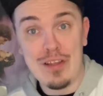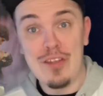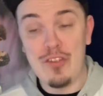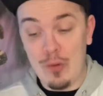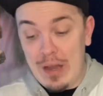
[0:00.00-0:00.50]

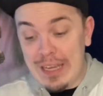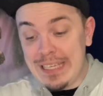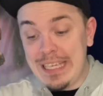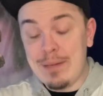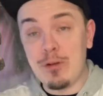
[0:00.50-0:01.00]
so I
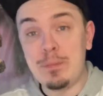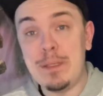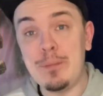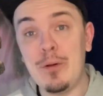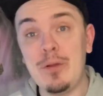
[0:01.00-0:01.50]
can get more
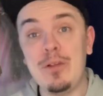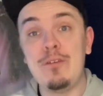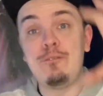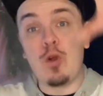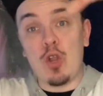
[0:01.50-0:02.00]
people
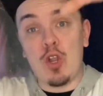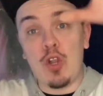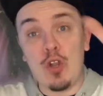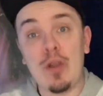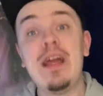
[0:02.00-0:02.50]
for
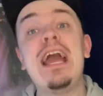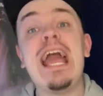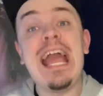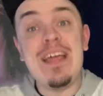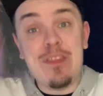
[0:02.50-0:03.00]
her
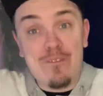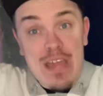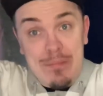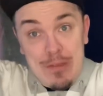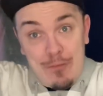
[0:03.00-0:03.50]
and the
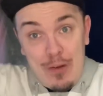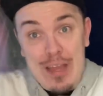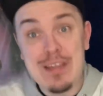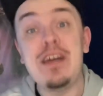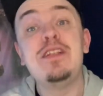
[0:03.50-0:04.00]
family
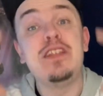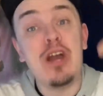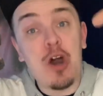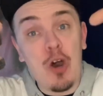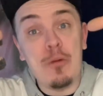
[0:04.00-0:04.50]
friend to
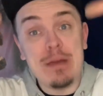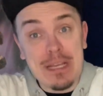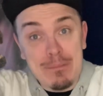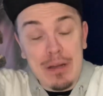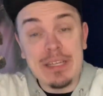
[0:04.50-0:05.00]
all
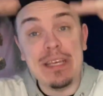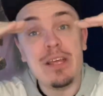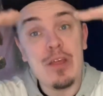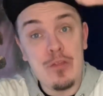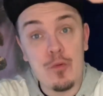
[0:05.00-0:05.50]
make money
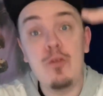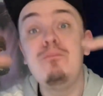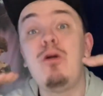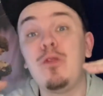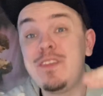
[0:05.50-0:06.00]
through
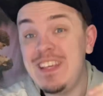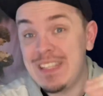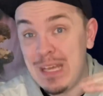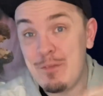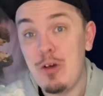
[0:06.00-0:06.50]

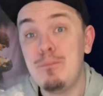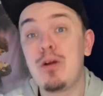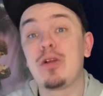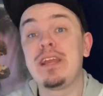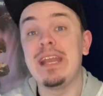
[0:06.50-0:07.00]
multi-level
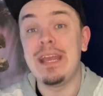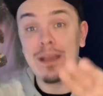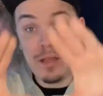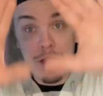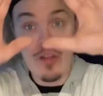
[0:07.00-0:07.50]

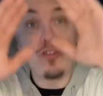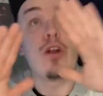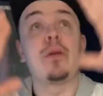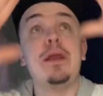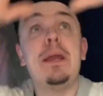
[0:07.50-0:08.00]
marketing.
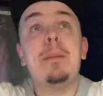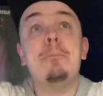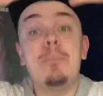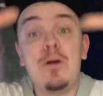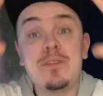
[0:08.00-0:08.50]
Sorry,
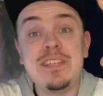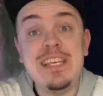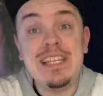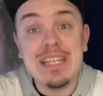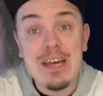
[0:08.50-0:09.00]

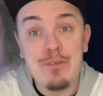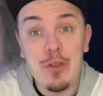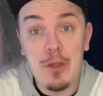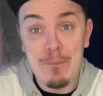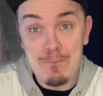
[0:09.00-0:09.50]

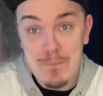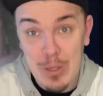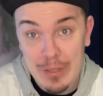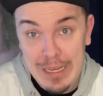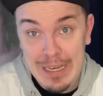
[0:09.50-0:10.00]
multi-level
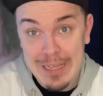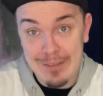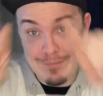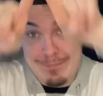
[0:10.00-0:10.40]
marketing.